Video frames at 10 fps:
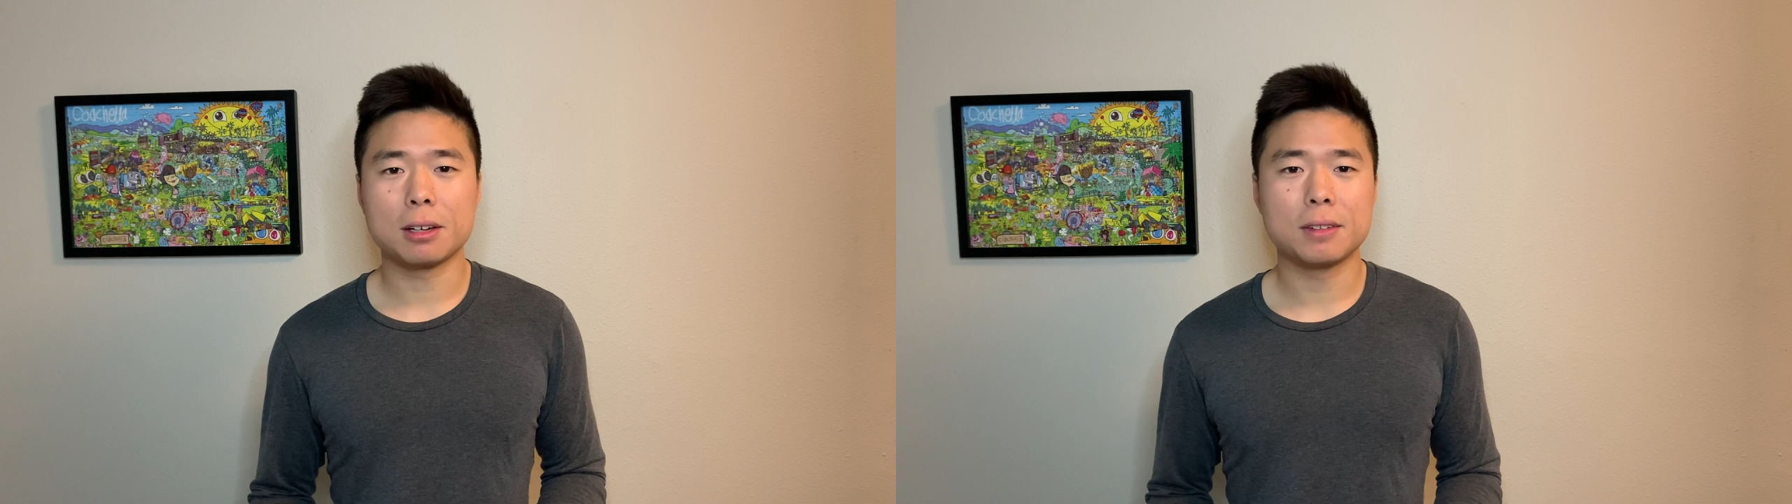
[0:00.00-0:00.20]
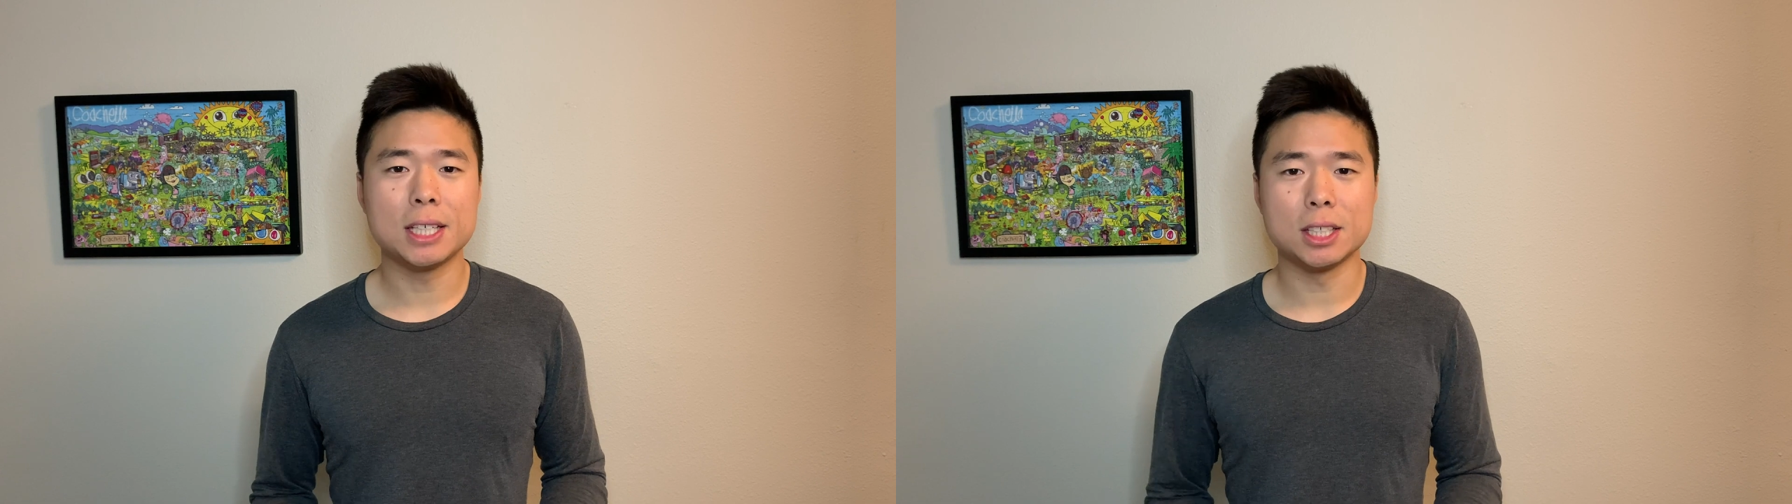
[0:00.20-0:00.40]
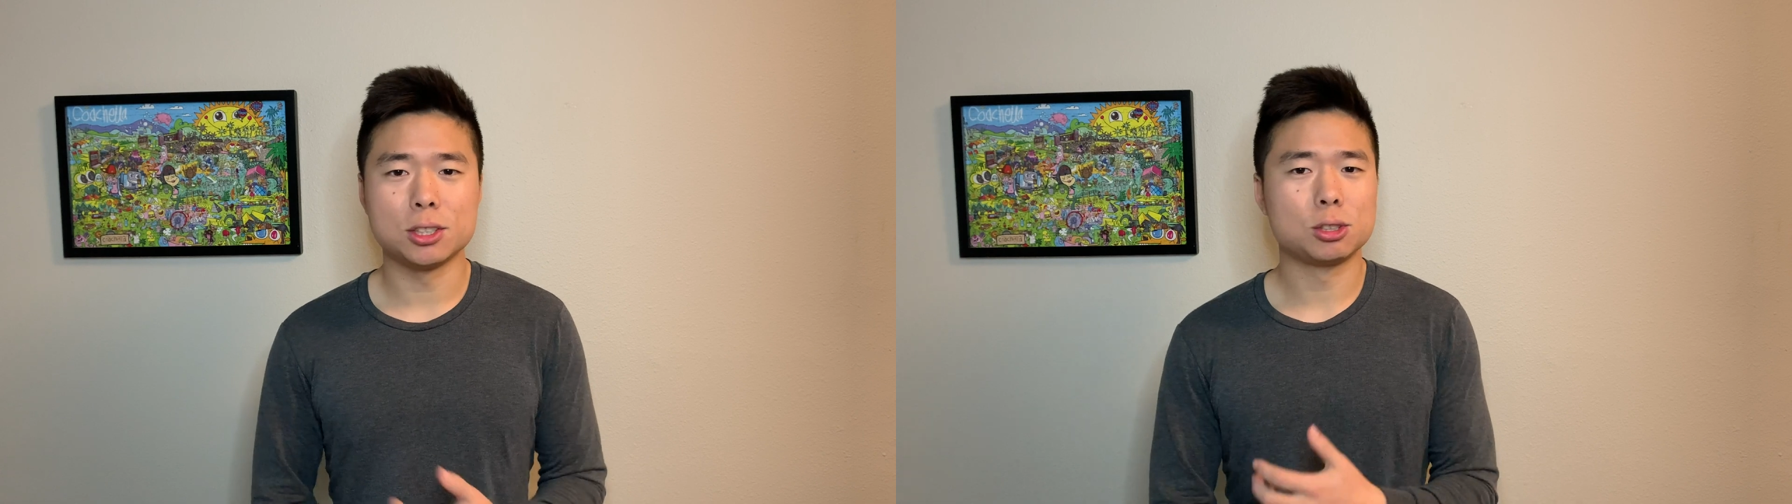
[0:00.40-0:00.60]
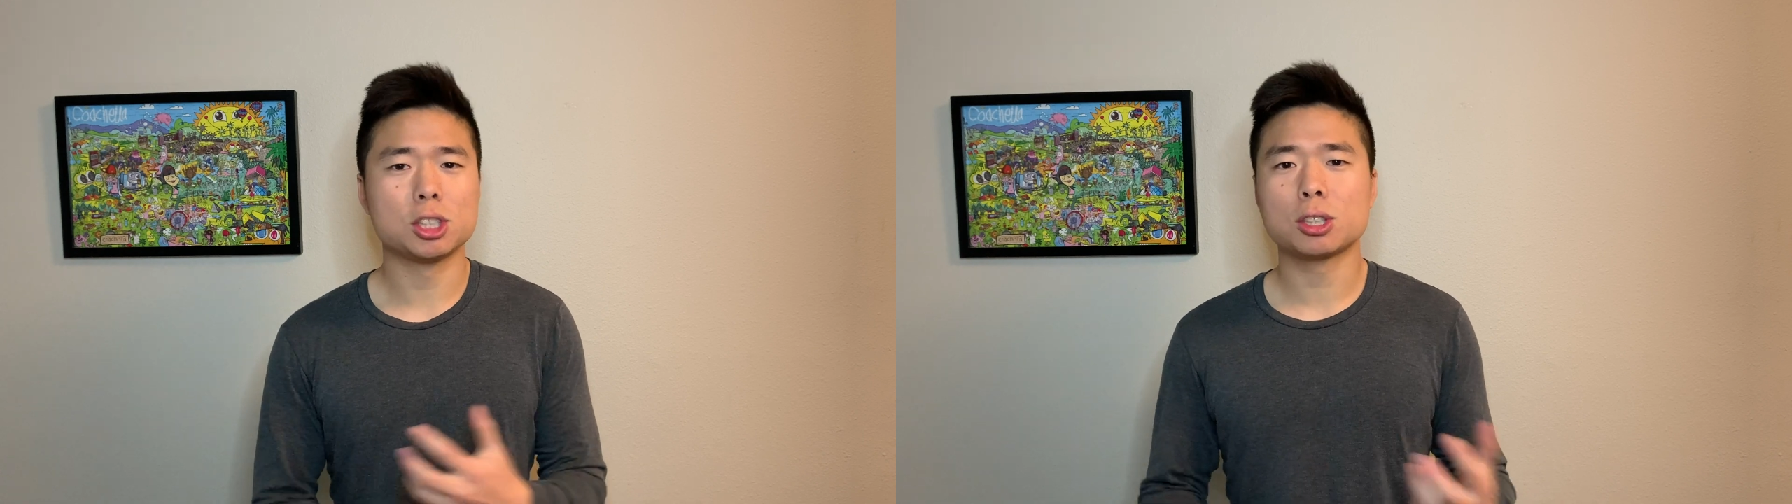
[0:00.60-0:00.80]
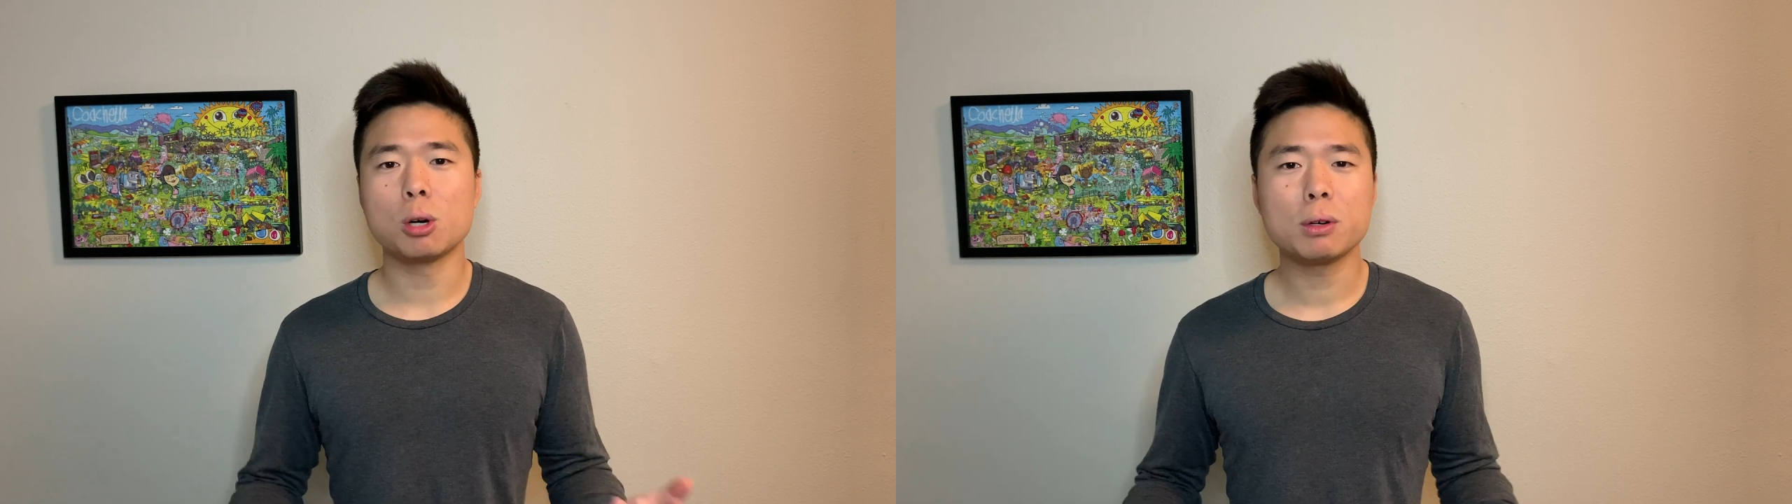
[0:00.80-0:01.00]
these is
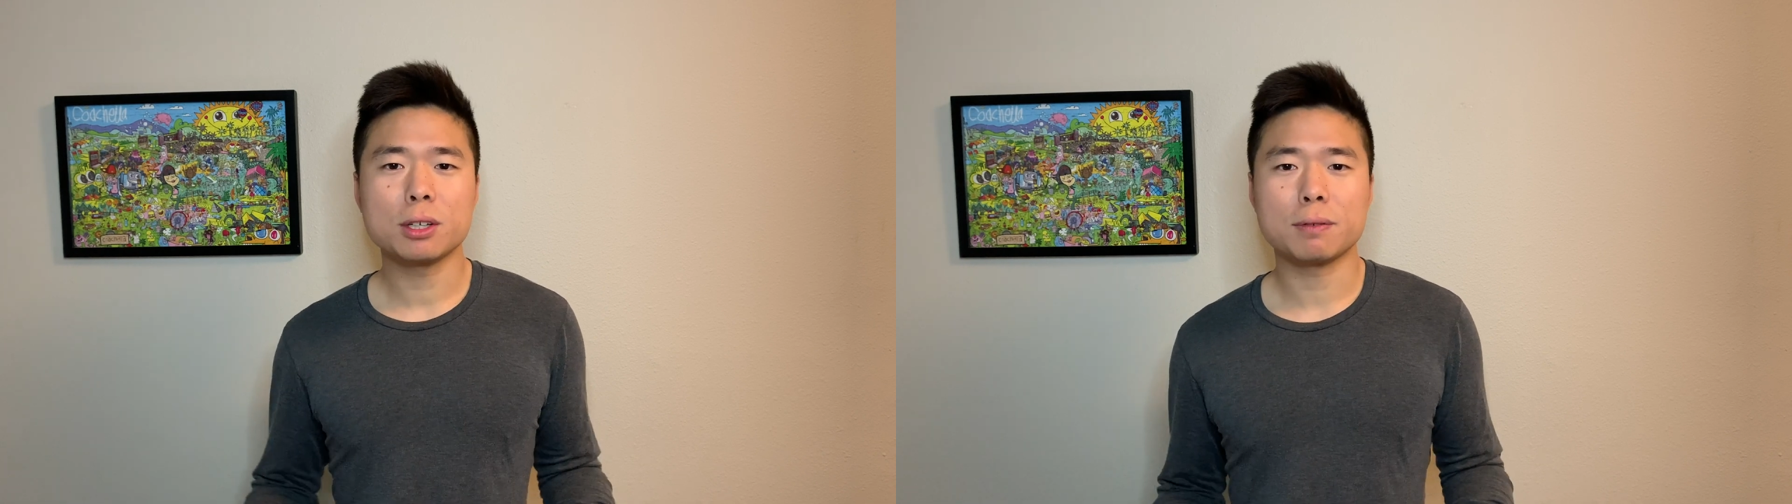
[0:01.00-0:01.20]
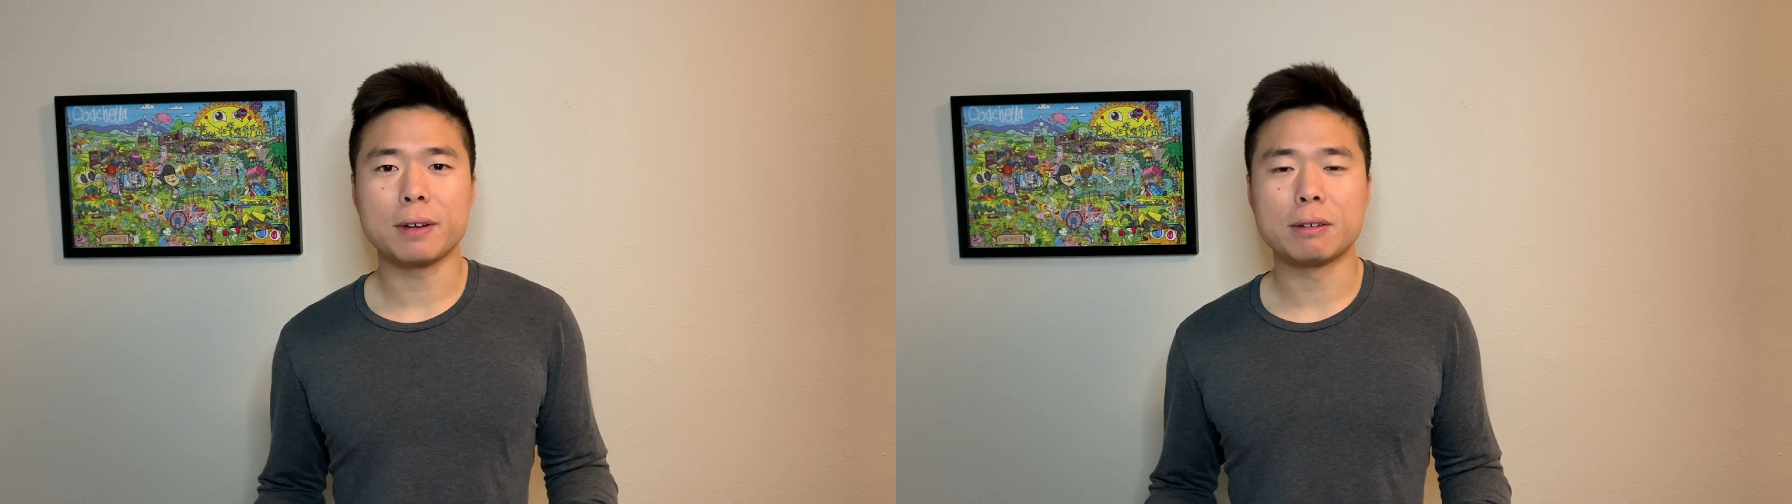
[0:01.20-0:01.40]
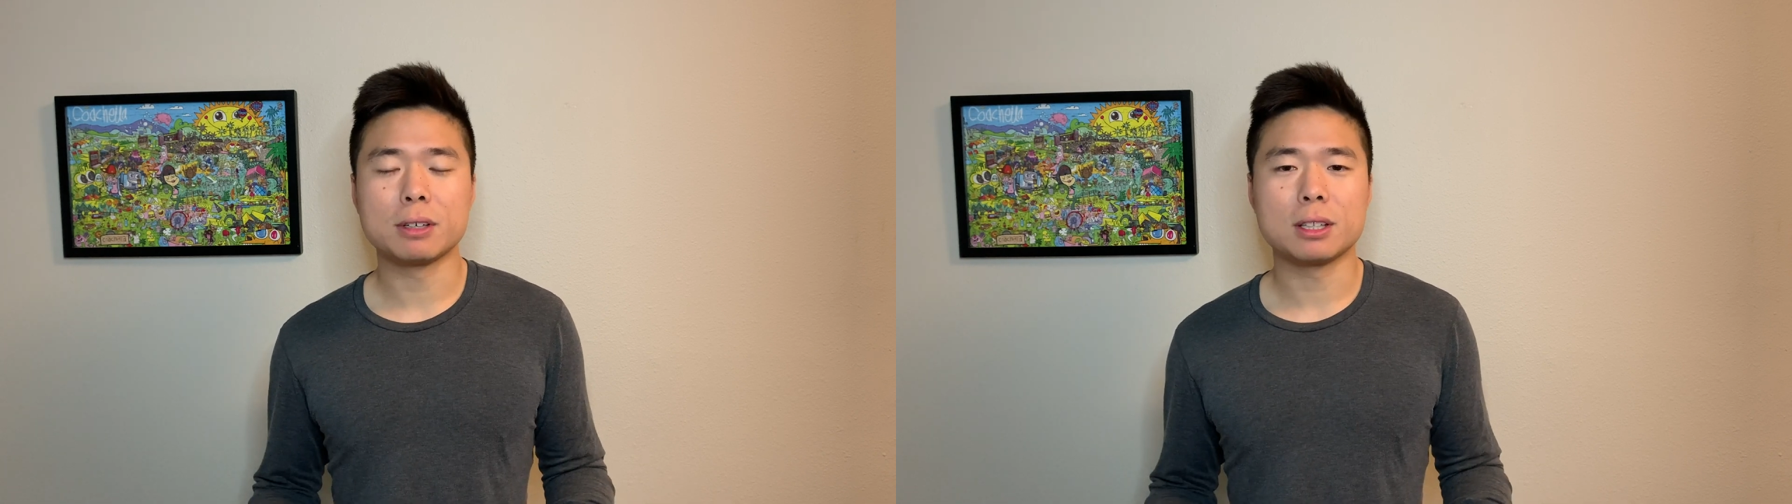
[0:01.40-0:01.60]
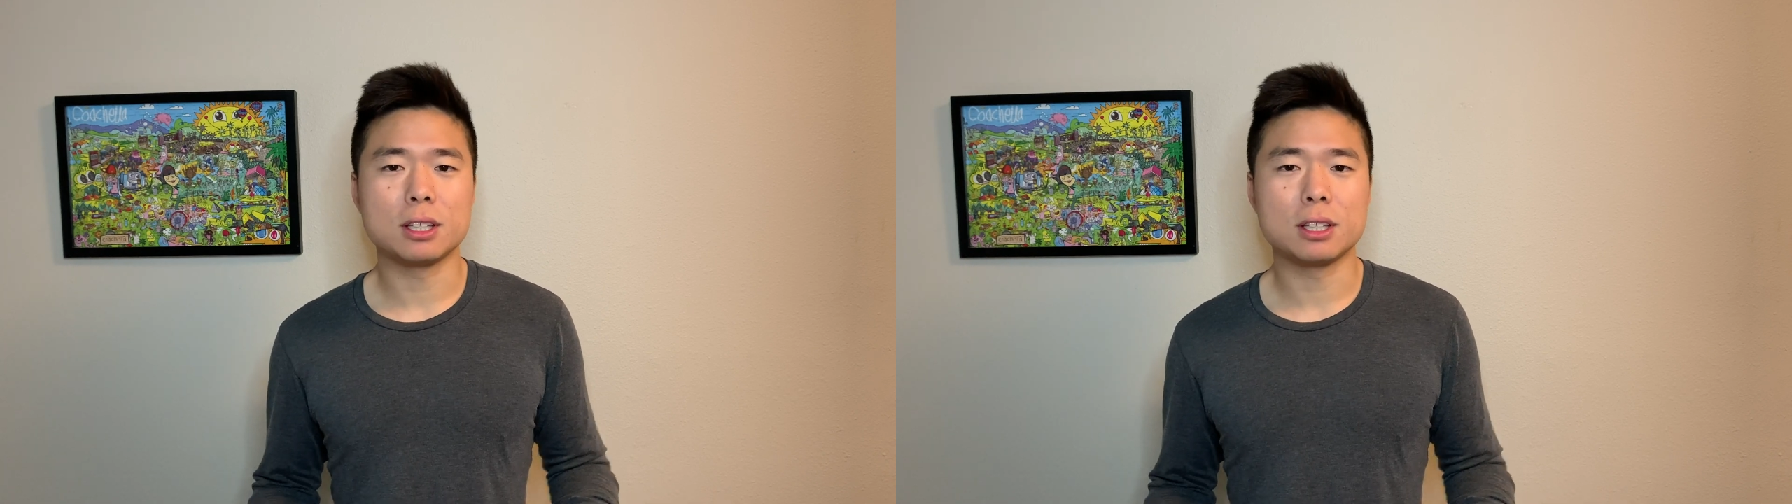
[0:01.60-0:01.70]
just go with your favorite.